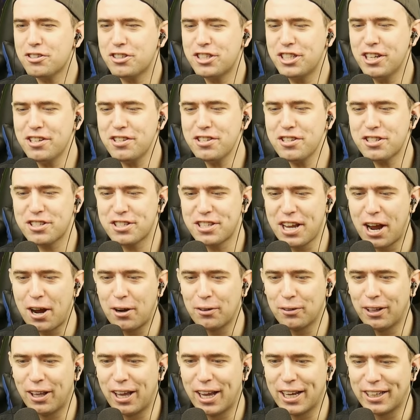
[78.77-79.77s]
doesn't
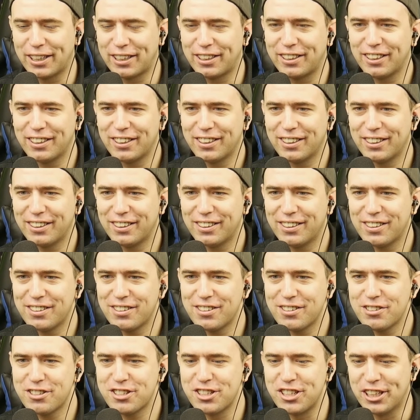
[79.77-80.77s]
sound like
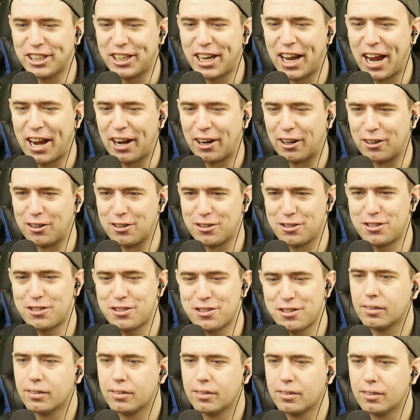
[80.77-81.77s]
she cares.